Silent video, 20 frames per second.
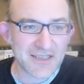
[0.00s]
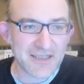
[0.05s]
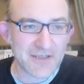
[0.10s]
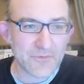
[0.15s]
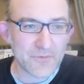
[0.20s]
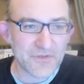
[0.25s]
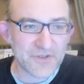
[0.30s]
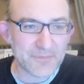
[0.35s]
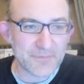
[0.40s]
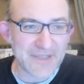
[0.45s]

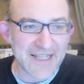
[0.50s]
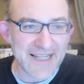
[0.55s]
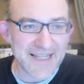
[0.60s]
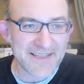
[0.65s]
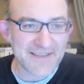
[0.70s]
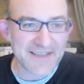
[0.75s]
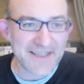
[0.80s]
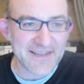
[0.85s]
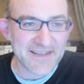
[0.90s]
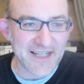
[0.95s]
Was
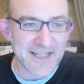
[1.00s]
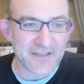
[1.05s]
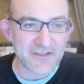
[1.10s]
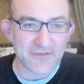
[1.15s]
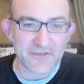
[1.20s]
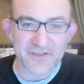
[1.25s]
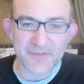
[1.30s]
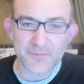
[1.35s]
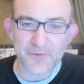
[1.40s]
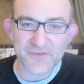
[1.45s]
played in that
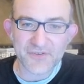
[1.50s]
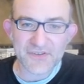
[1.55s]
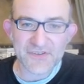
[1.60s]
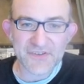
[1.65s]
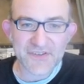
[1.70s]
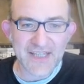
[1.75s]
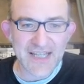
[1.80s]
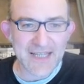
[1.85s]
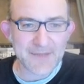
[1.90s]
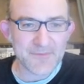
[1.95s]

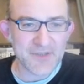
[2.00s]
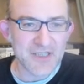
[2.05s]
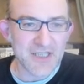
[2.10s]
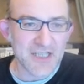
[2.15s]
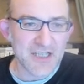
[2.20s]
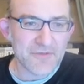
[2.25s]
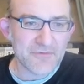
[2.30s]
correspondence game.